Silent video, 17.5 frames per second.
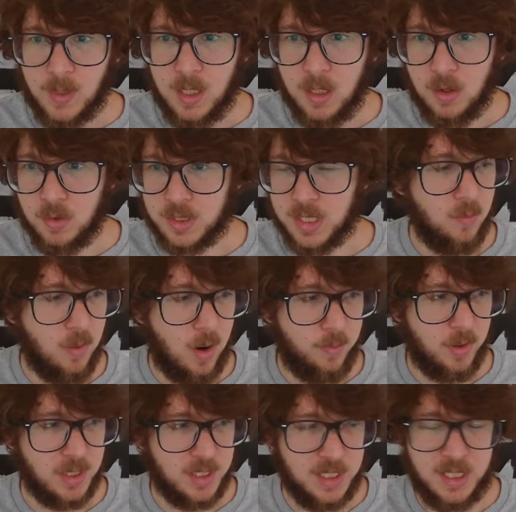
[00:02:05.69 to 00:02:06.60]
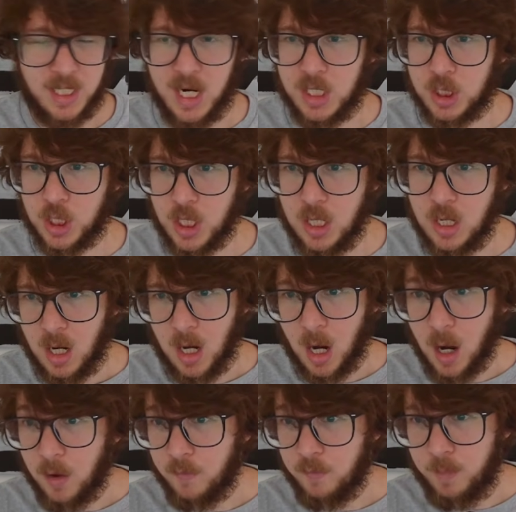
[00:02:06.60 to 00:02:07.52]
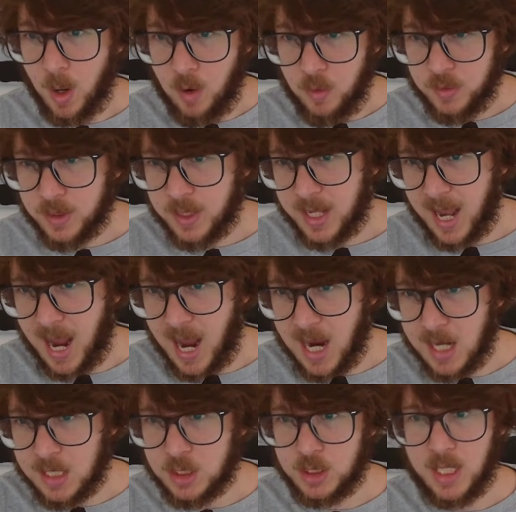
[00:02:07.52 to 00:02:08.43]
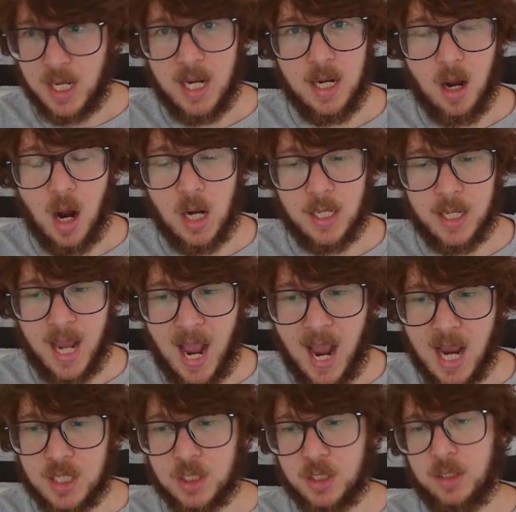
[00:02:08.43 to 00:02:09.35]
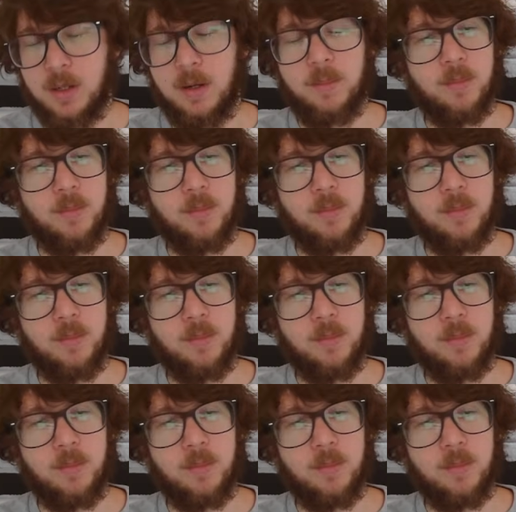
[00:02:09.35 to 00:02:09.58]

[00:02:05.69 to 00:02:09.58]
Here's a representation of both cached and non-cached.